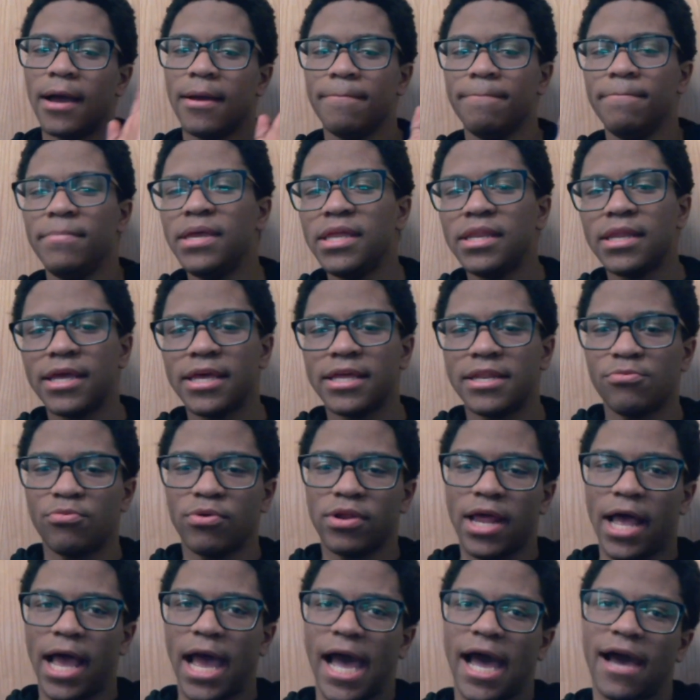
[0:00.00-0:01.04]
meet it
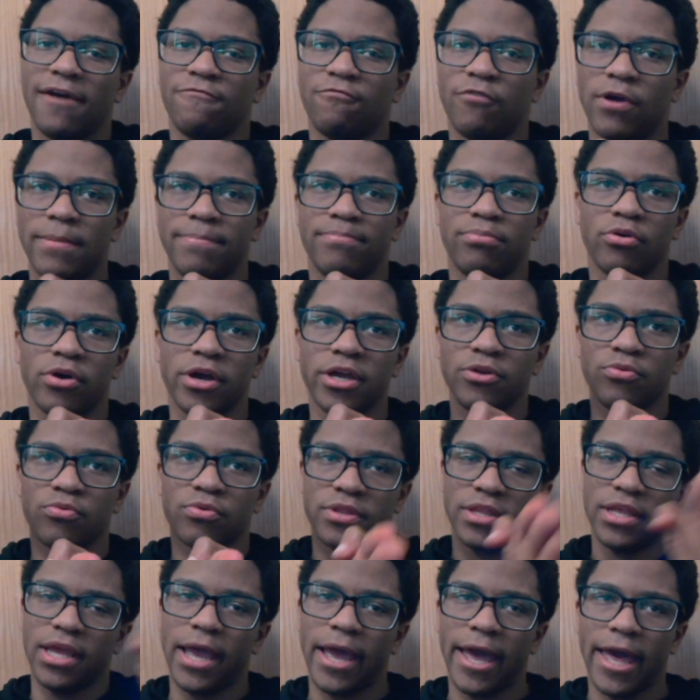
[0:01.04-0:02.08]
with a halfway point where
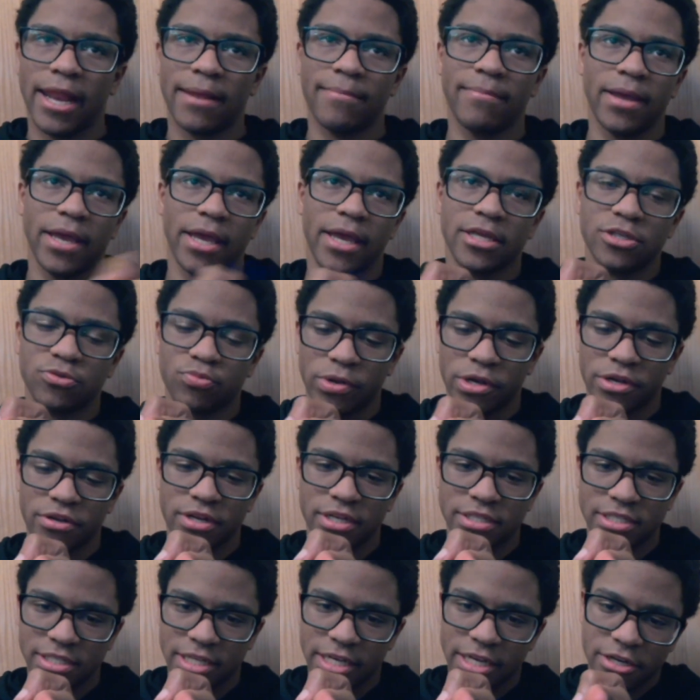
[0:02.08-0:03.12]
the anime's
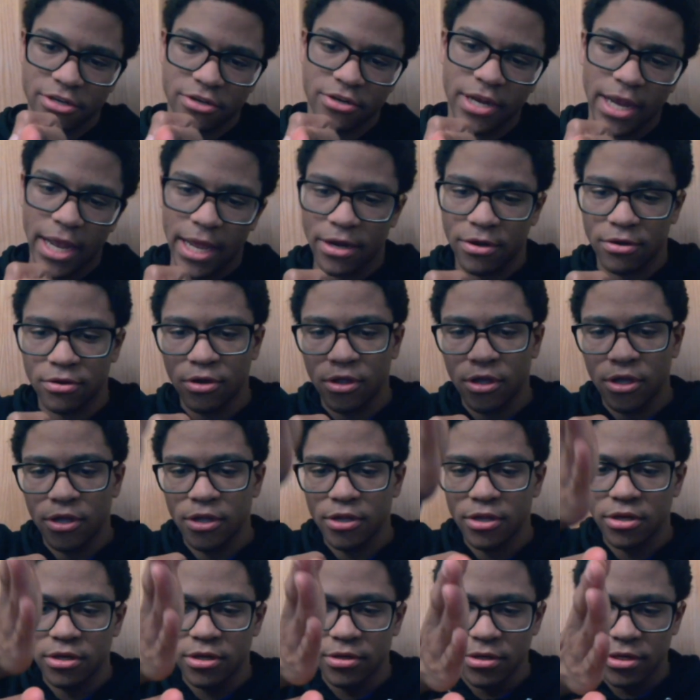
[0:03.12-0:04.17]
weirdness here and
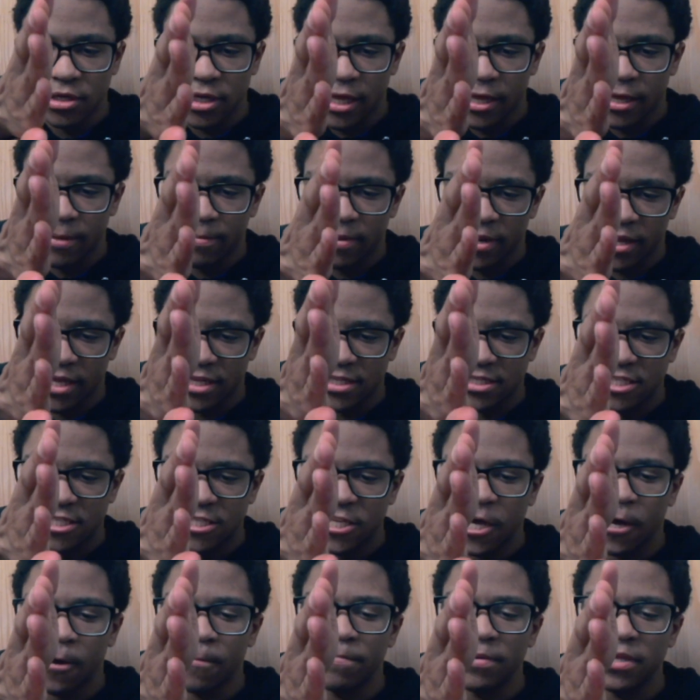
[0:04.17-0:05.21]
but it can
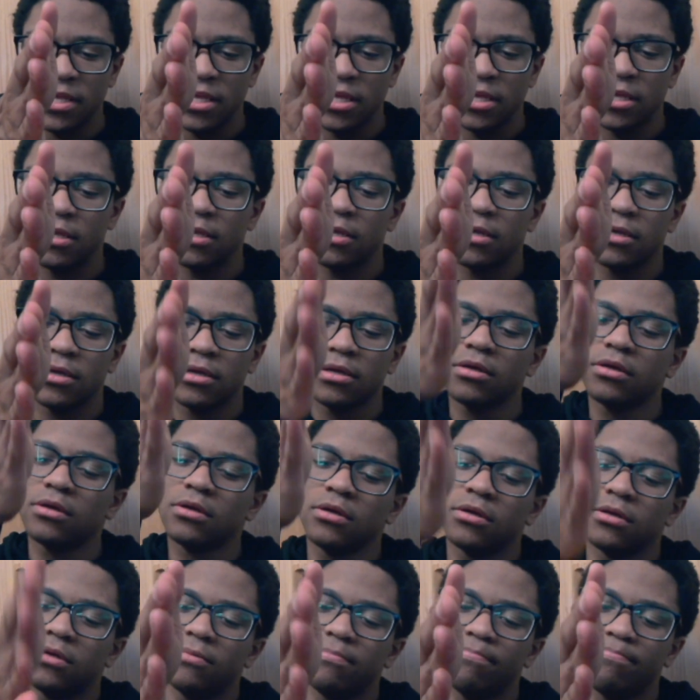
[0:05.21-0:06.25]
still be
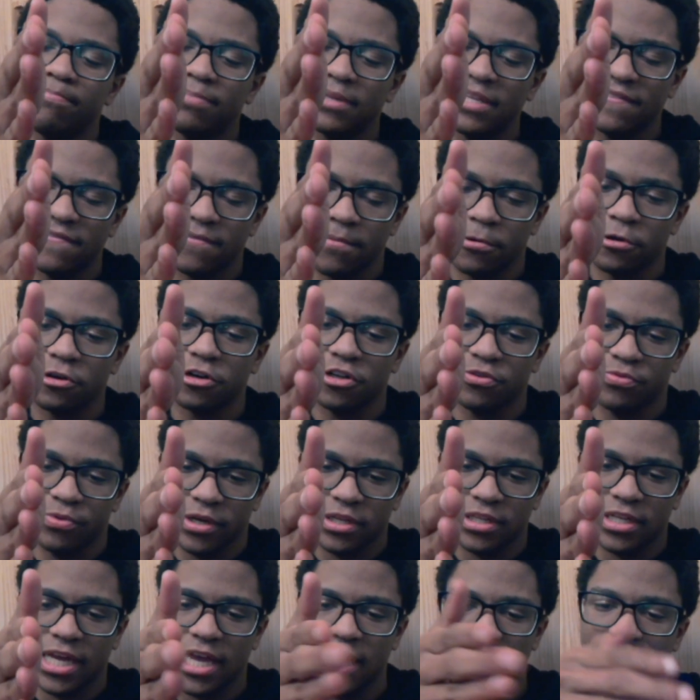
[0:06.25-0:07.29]
believable in
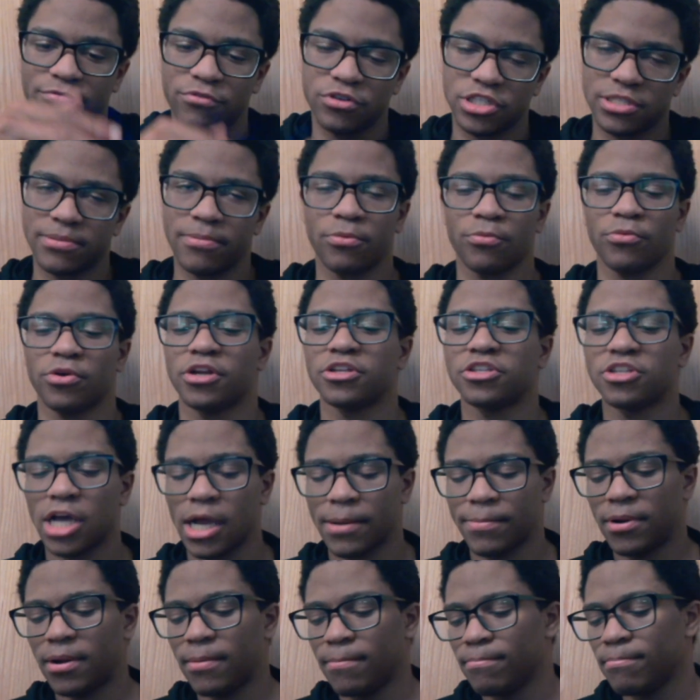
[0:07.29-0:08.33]
real life, which is something we're going to talk
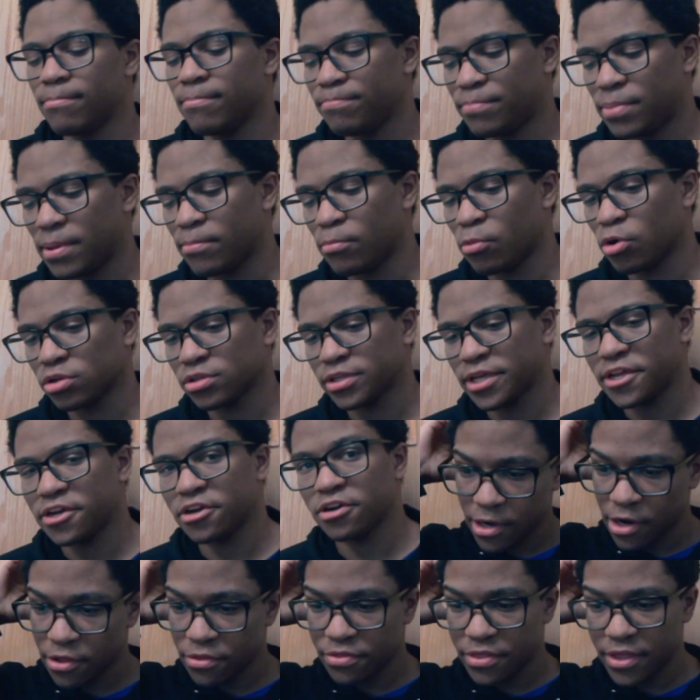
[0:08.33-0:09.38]
about a bit more later.
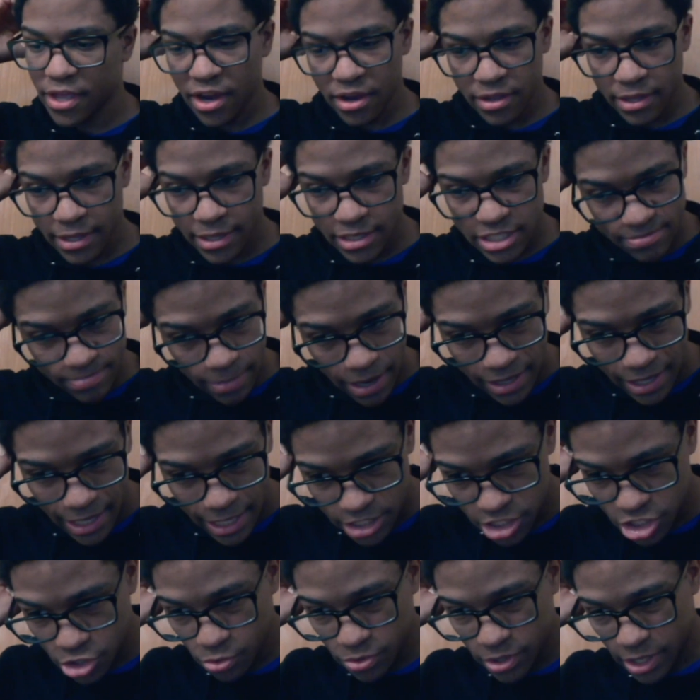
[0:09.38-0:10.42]
Another thing is mainly
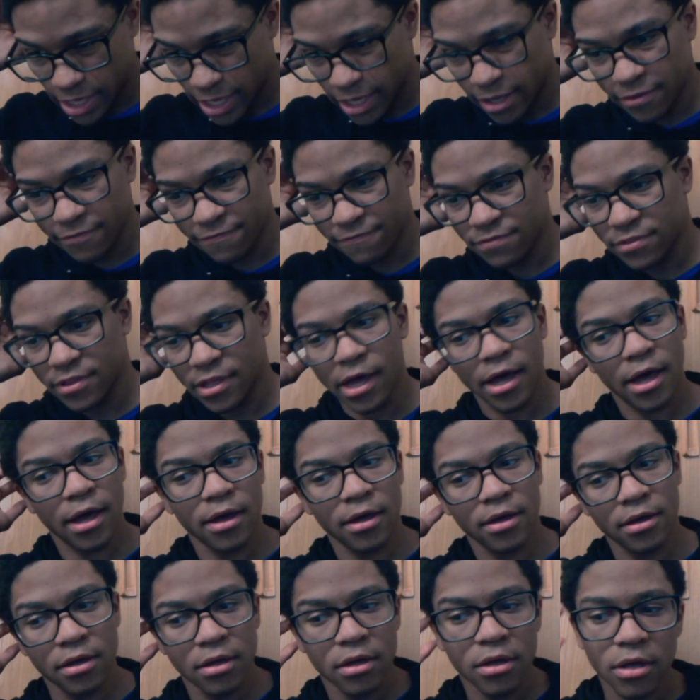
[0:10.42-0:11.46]
has to do with the the,
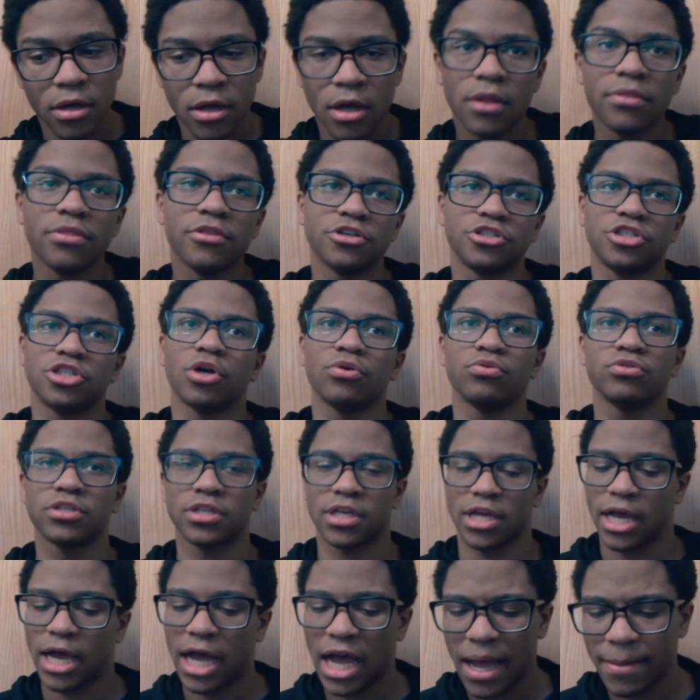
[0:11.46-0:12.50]
the show's
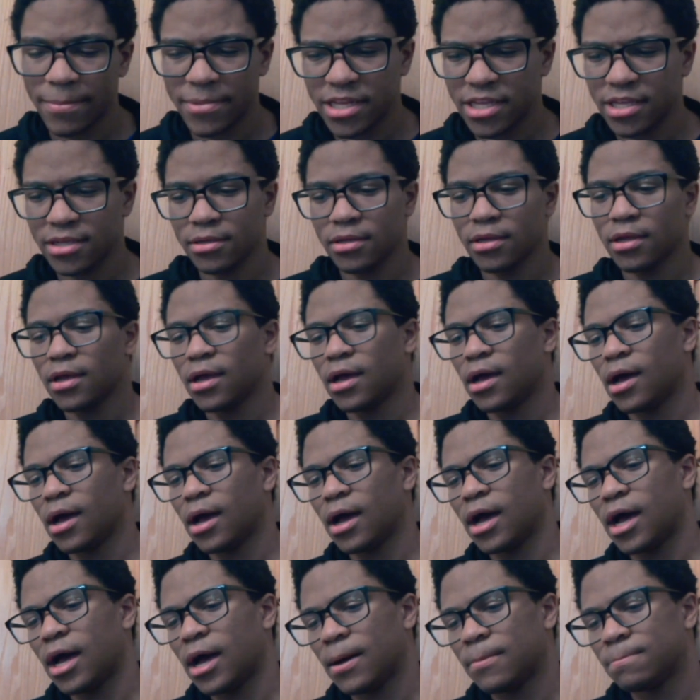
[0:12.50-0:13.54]
comedy,
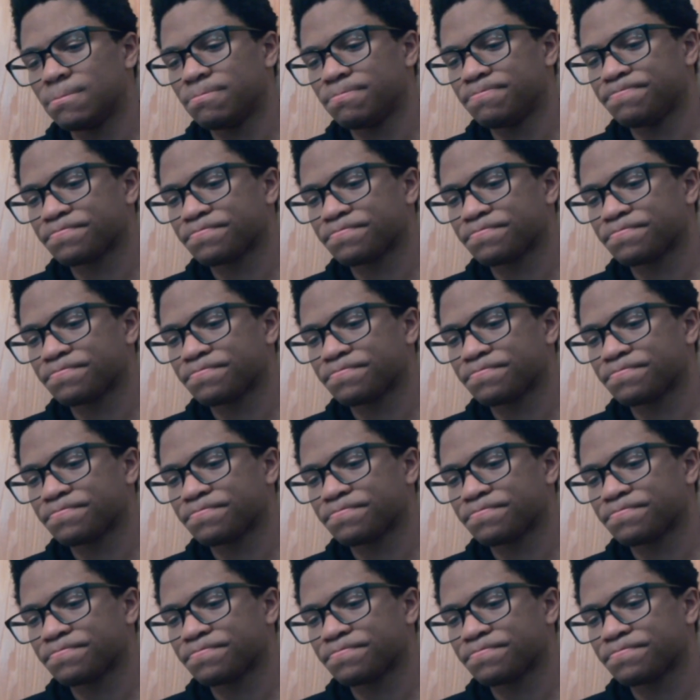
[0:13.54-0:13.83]
um,